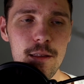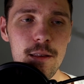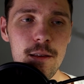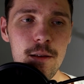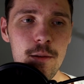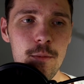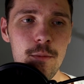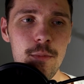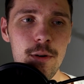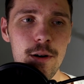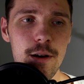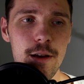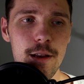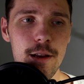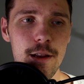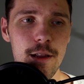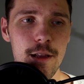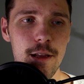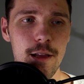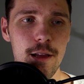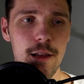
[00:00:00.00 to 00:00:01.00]
But
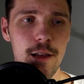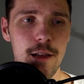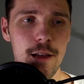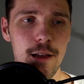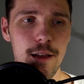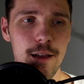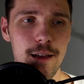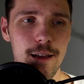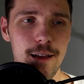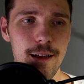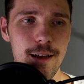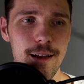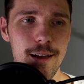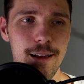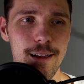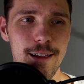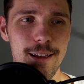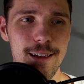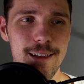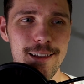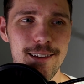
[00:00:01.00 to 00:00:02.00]

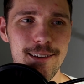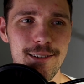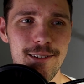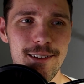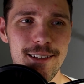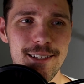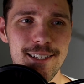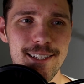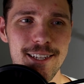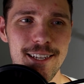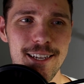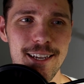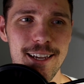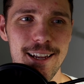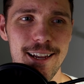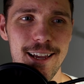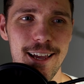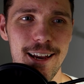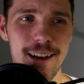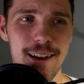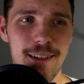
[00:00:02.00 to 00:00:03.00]
you can see it
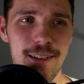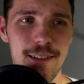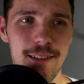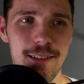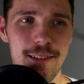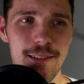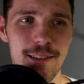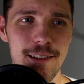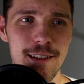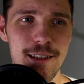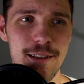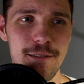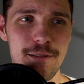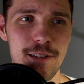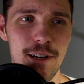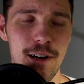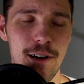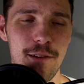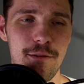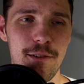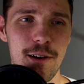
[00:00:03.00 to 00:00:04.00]
kind of leaves
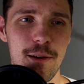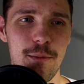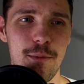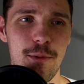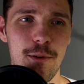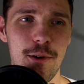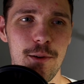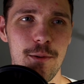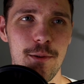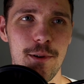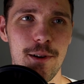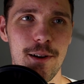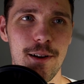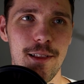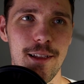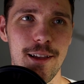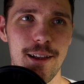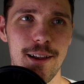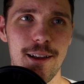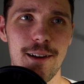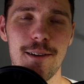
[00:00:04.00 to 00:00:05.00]
off at a point where you're
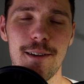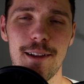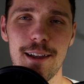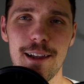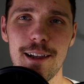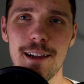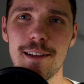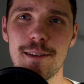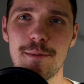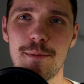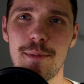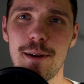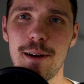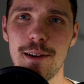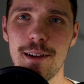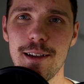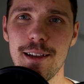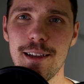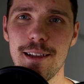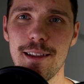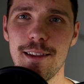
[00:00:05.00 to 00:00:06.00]
like, okay, it's
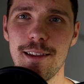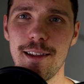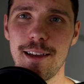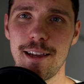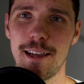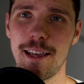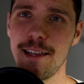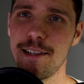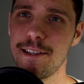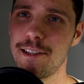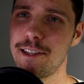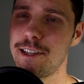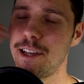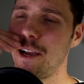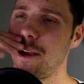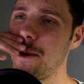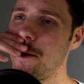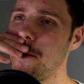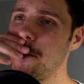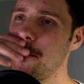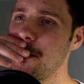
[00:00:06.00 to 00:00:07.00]
probably like his
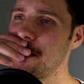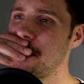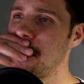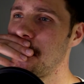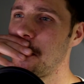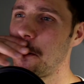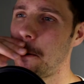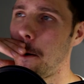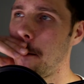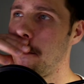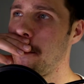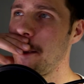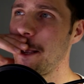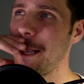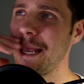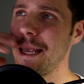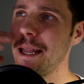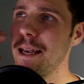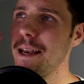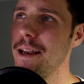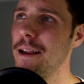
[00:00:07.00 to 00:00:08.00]
cycle is going to repeat.